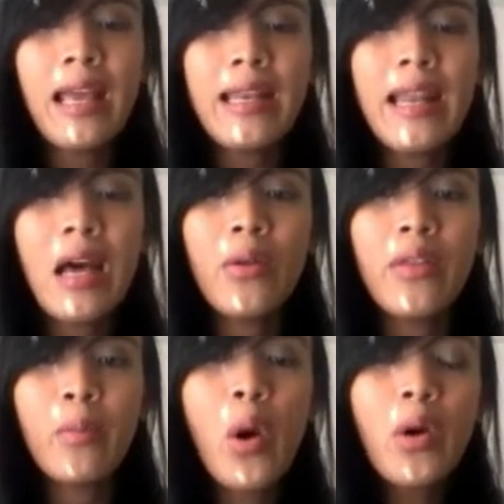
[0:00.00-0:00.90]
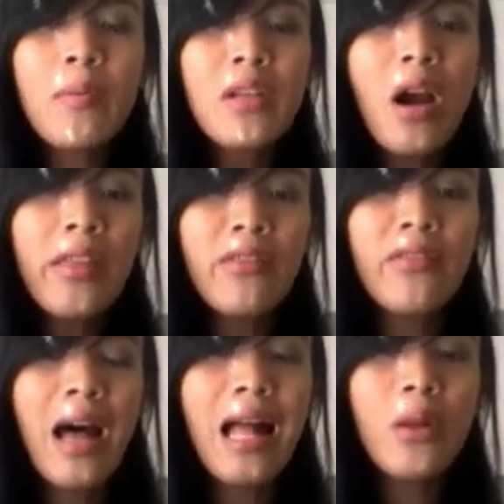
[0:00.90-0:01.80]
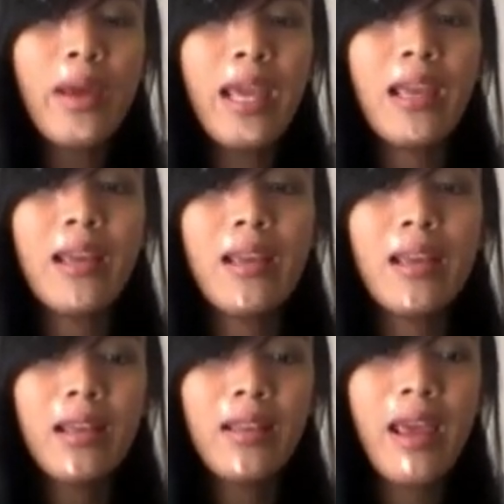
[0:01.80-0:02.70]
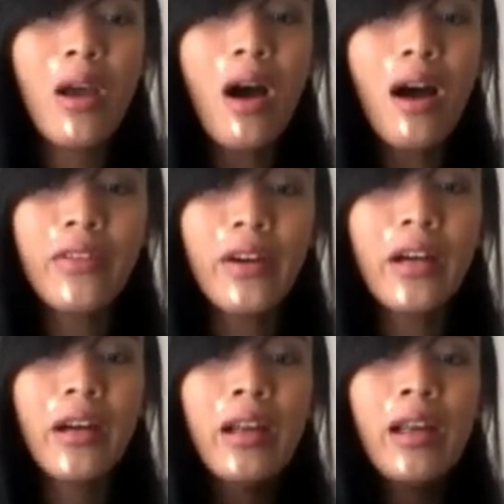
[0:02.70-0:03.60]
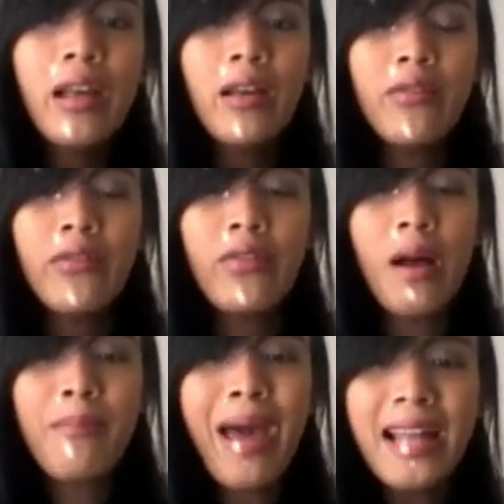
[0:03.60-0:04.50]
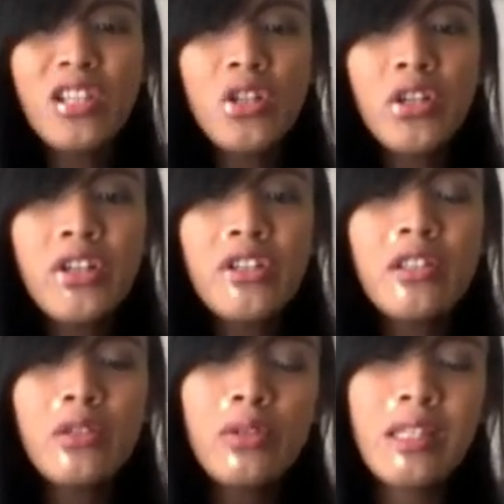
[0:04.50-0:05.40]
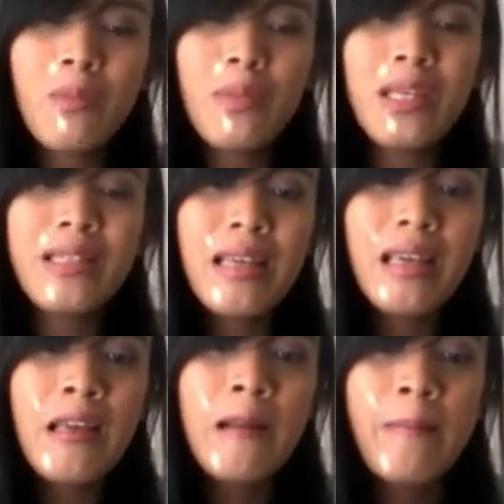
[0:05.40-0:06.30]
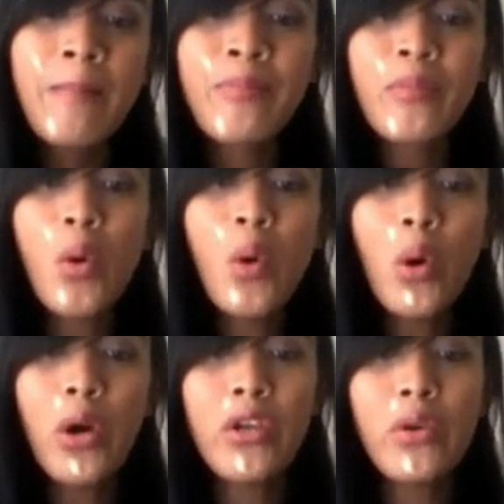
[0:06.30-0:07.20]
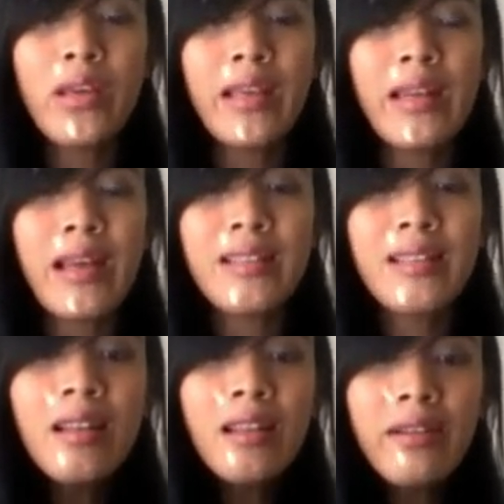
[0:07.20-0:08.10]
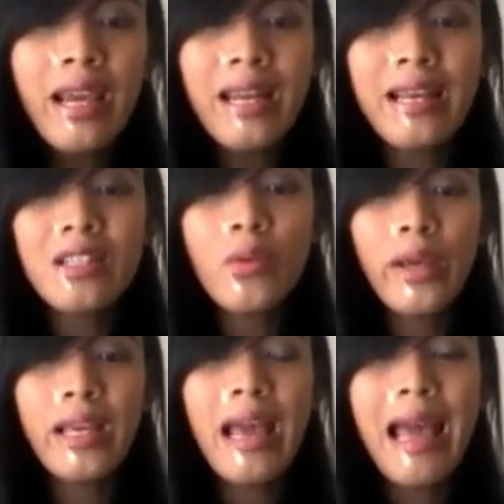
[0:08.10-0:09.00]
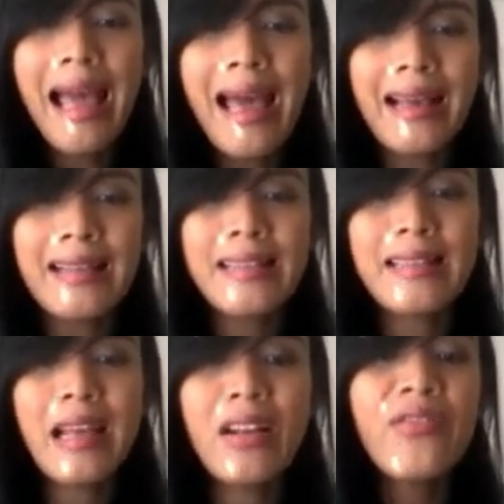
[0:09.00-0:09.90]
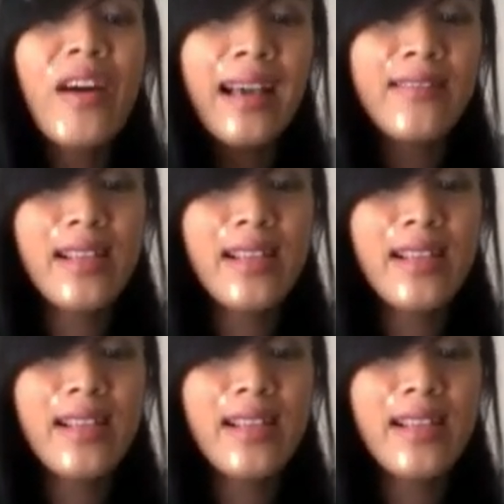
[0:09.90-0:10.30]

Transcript: Now, the programs are the following. They offer from bachelor's to DPT, or you can accelerate as quick as like 5